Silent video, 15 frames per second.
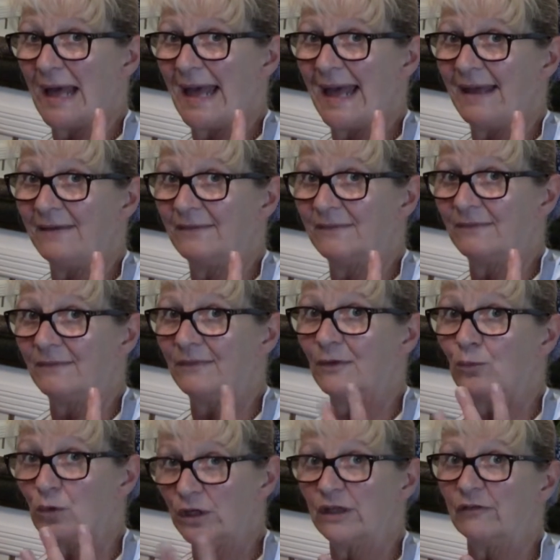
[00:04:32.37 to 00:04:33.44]
hair
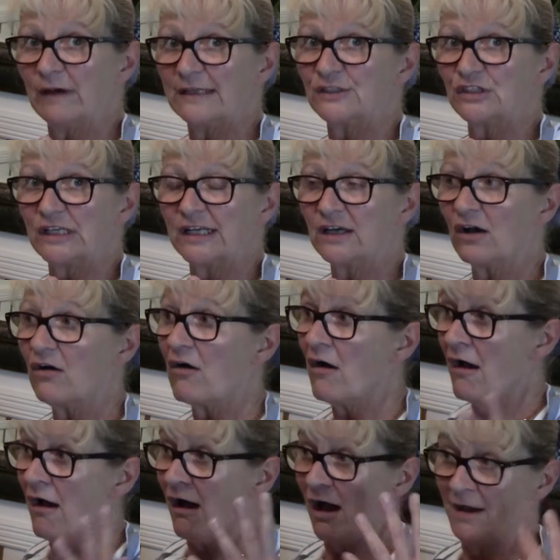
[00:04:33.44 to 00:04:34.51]
than what you've actually got.
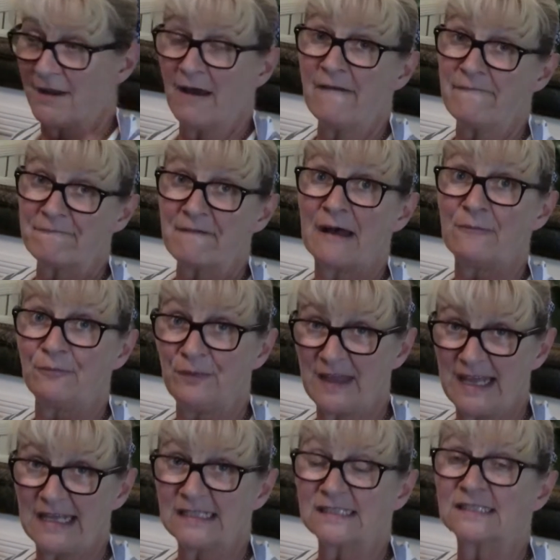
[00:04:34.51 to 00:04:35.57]
And I found
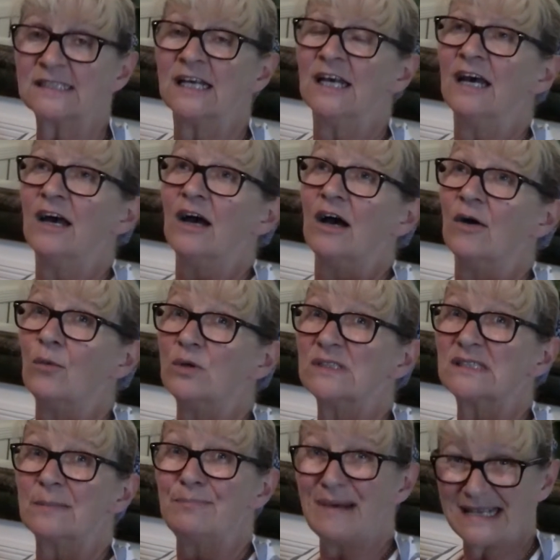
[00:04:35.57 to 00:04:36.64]
this was
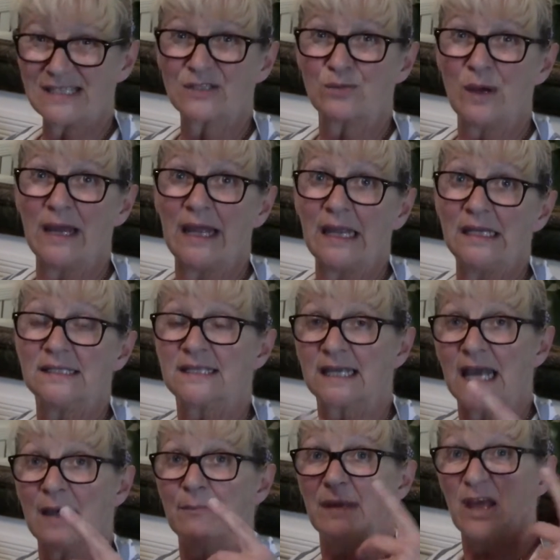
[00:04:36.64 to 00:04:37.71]
the best way to
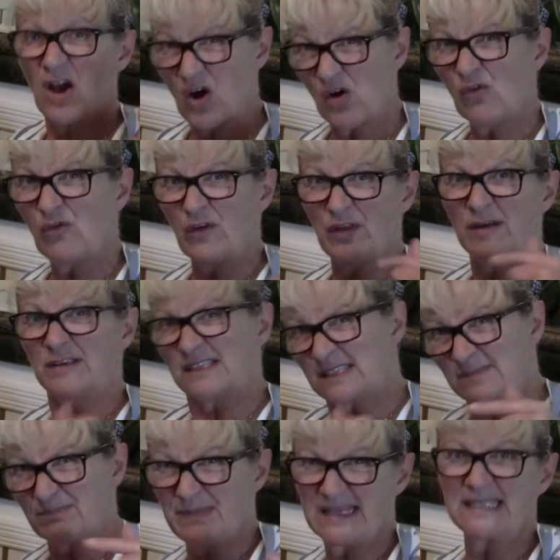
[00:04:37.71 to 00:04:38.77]
get me over
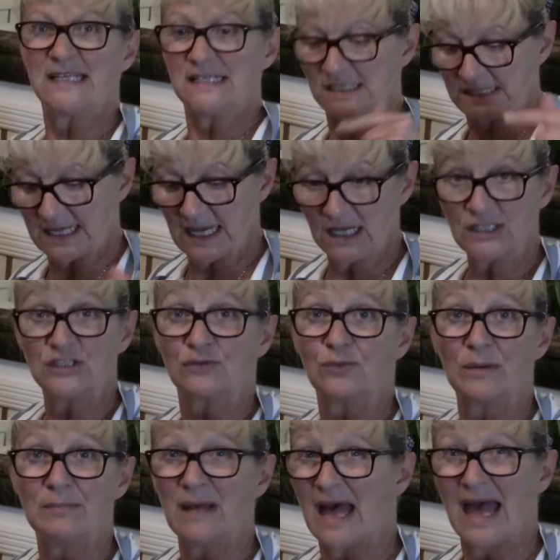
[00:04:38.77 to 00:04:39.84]
this bitty stage of
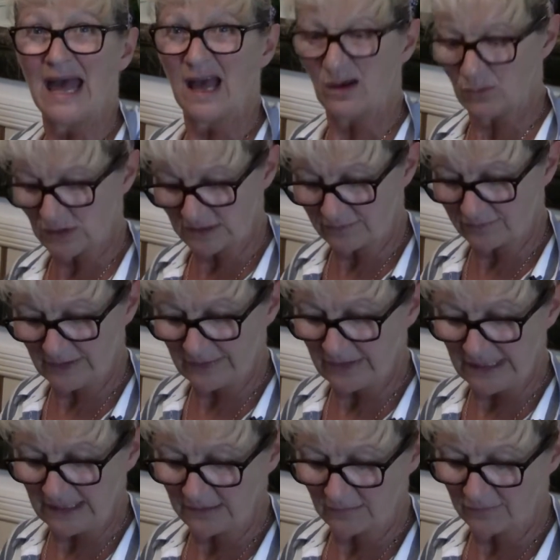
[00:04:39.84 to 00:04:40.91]
when my hair wasn't
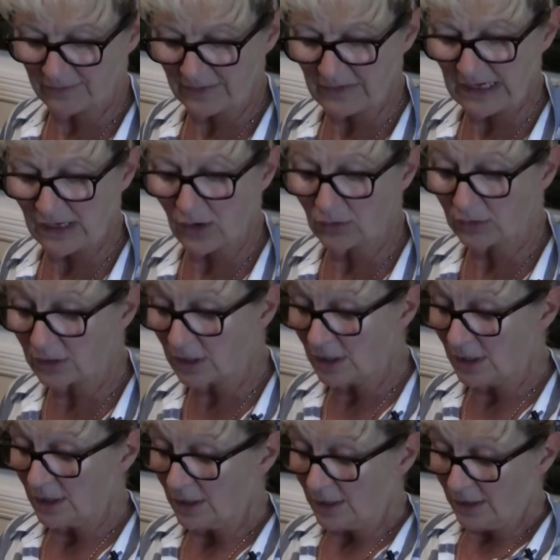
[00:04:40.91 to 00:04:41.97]
very long.
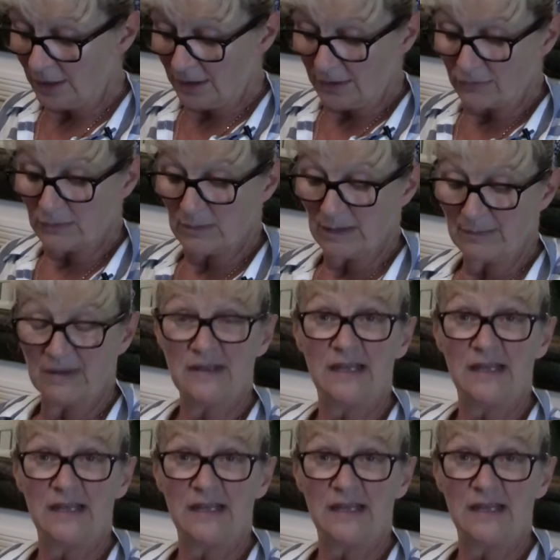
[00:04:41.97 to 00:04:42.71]
Remember